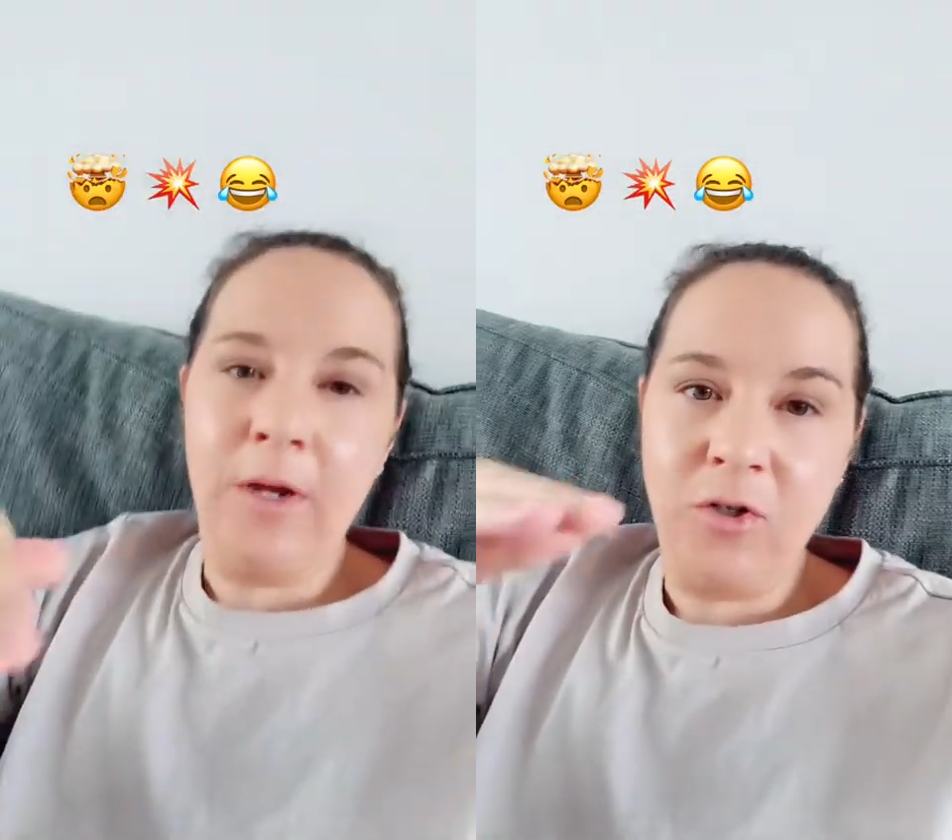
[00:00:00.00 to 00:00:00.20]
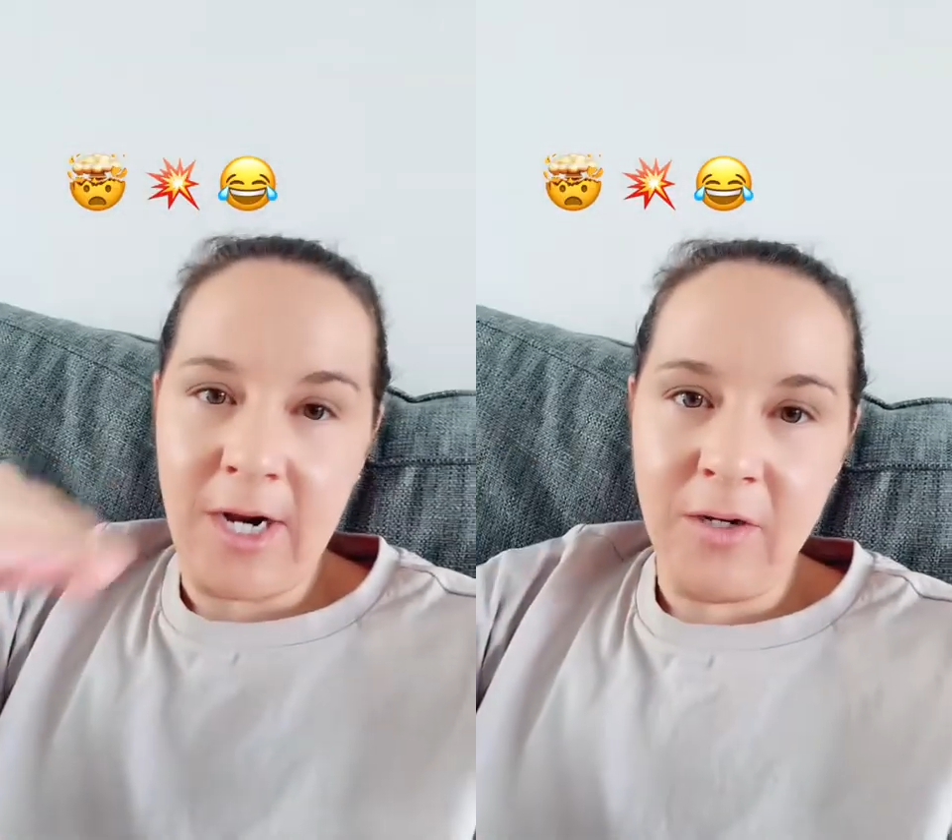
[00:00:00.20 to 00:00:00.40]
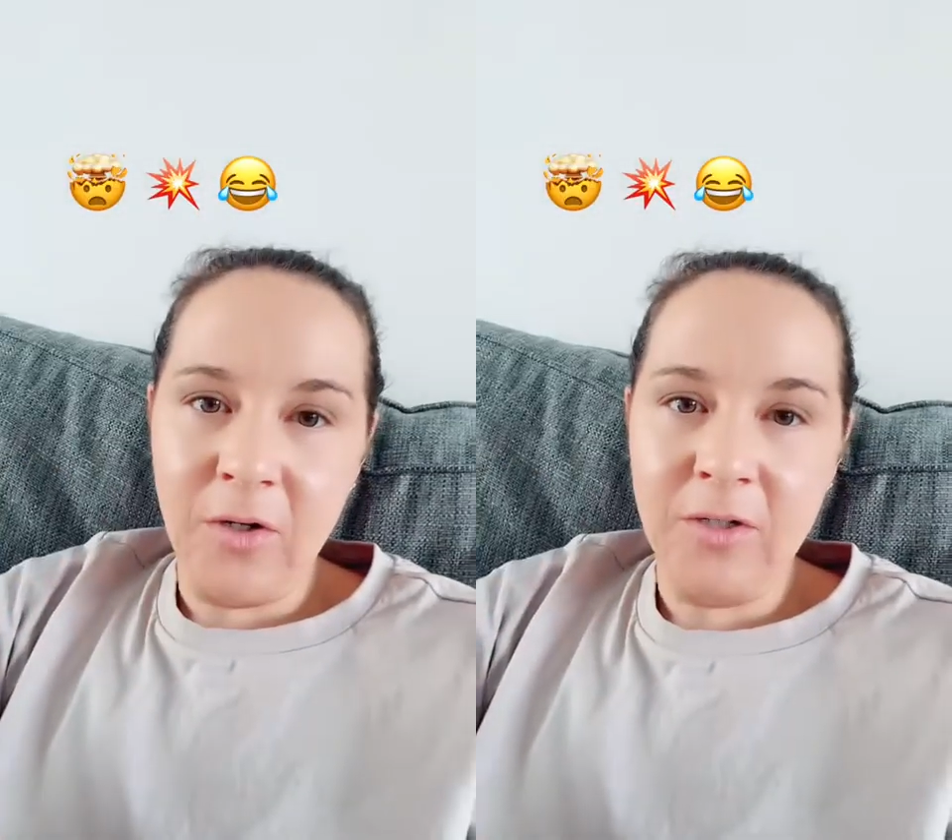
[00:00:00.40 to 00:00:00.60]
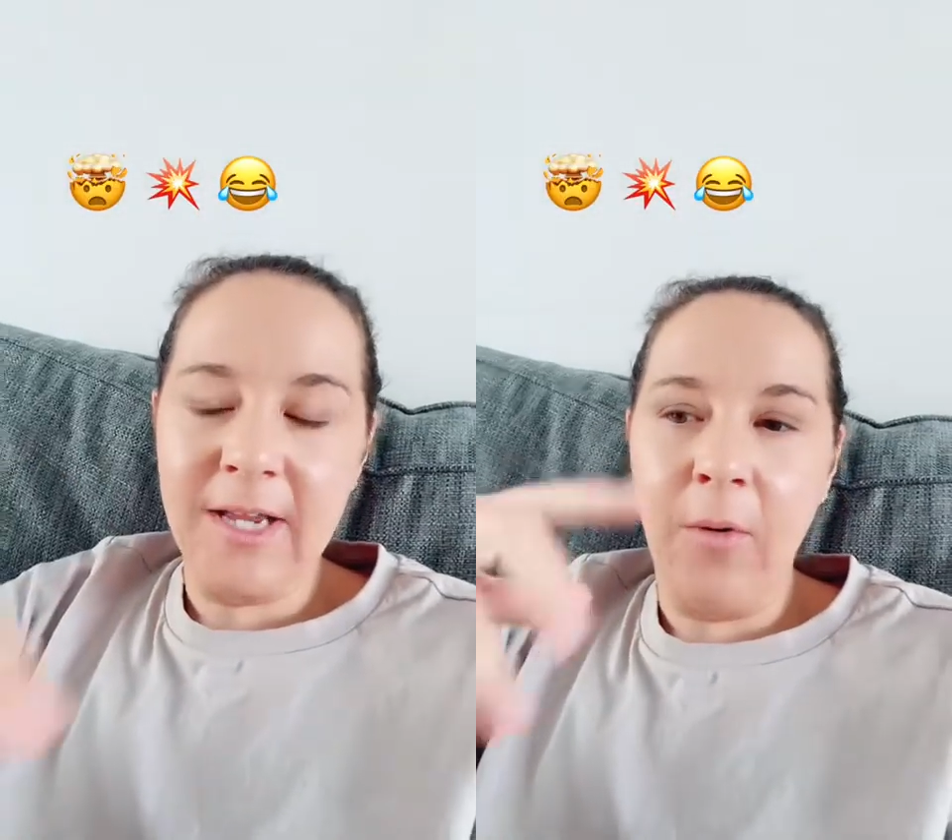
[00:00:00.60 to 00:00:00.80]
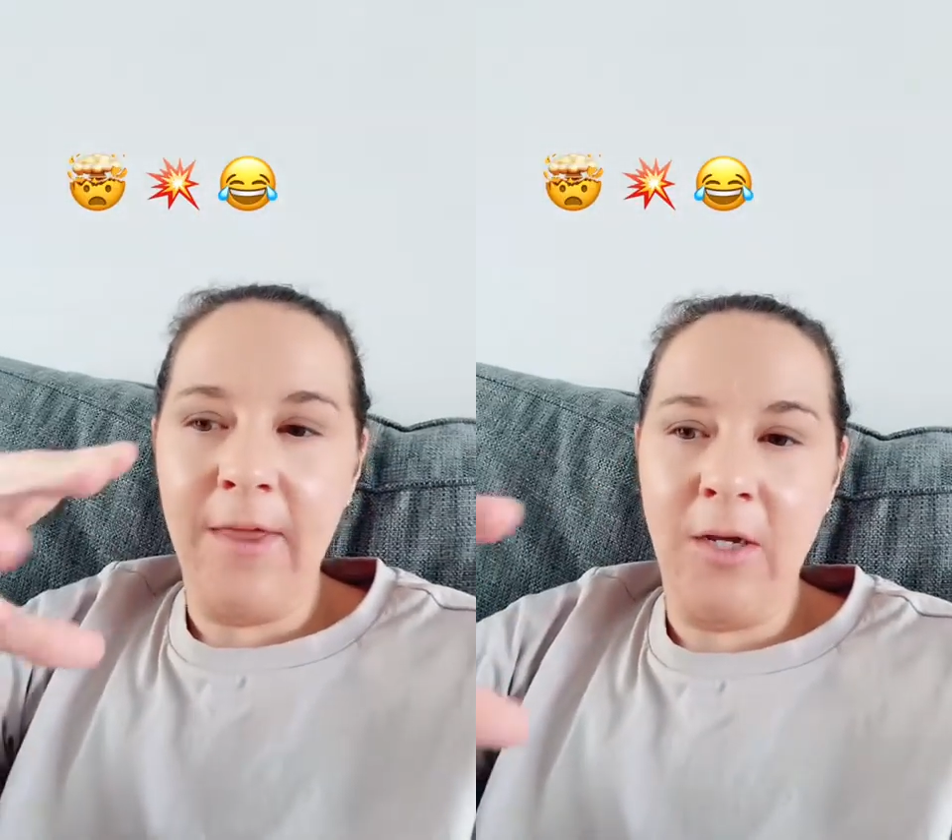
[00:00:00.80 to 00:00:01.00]
training course,
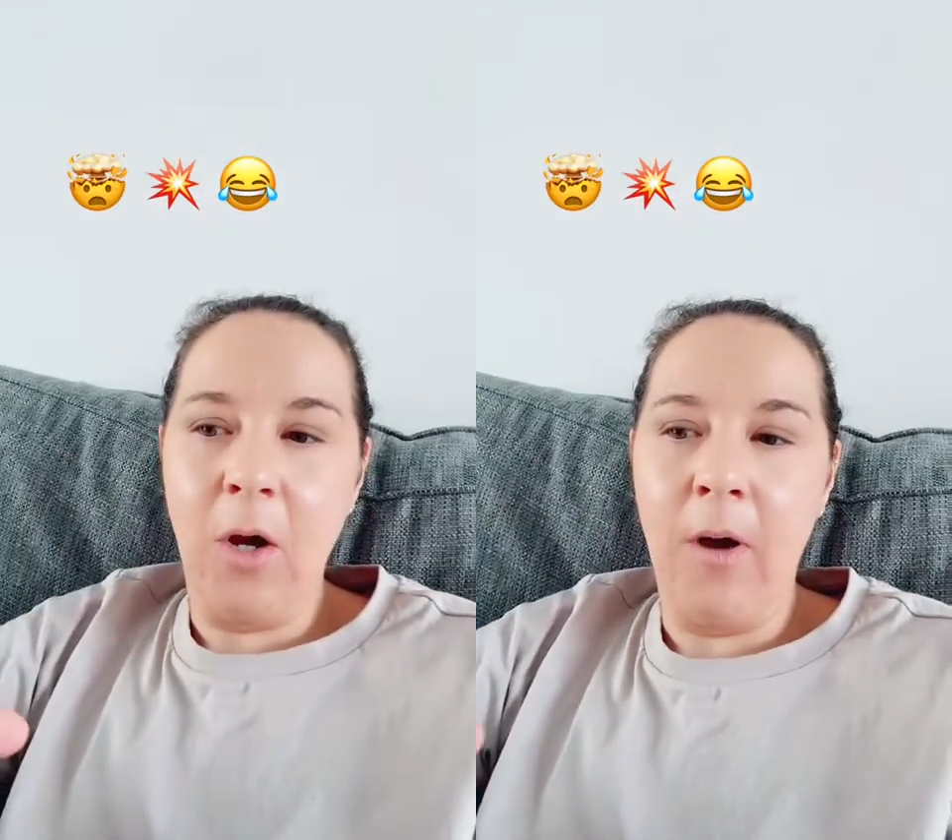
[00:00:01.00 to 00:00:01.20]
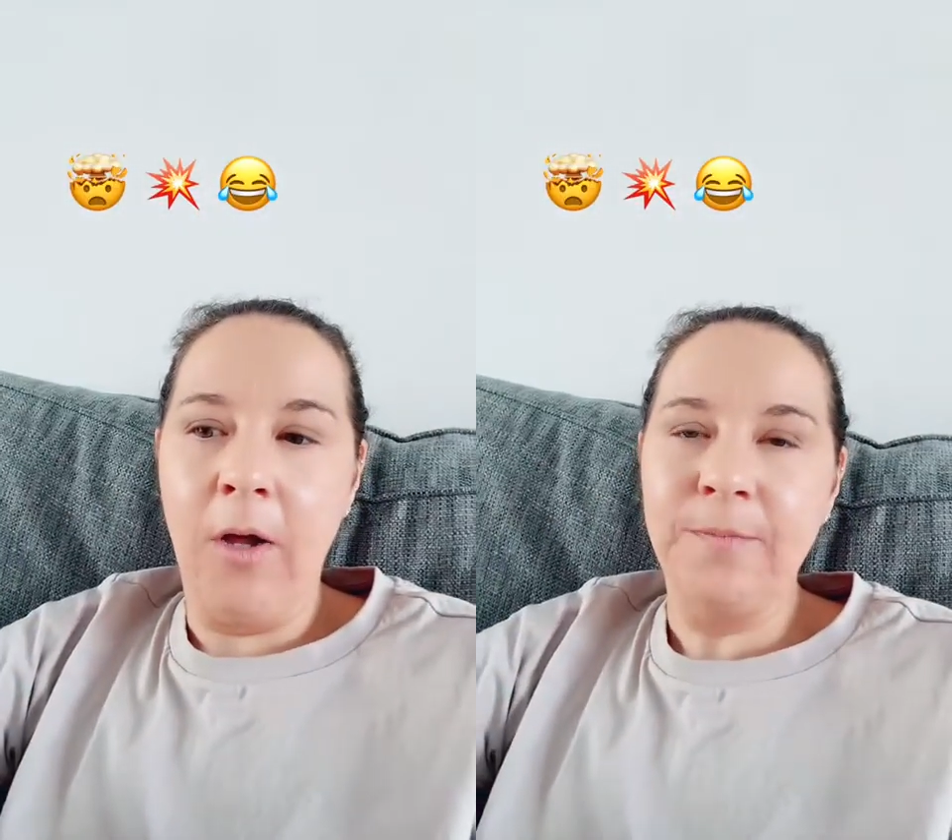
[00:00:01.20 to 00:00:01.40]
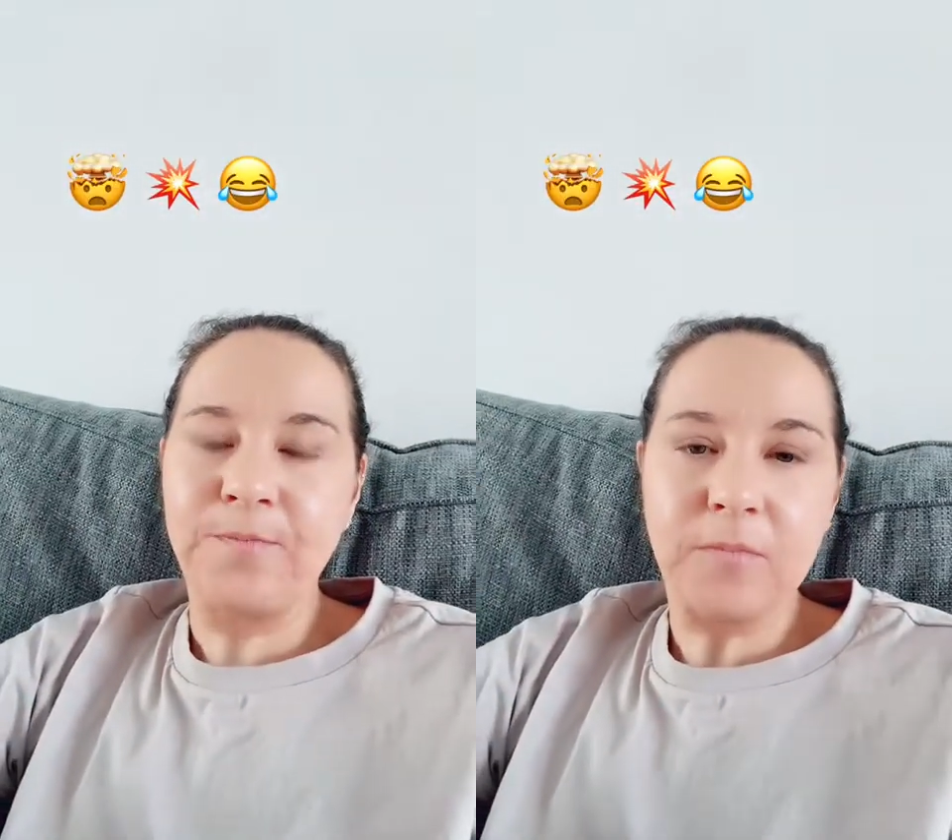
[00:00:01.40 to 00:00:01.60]
I will then go on,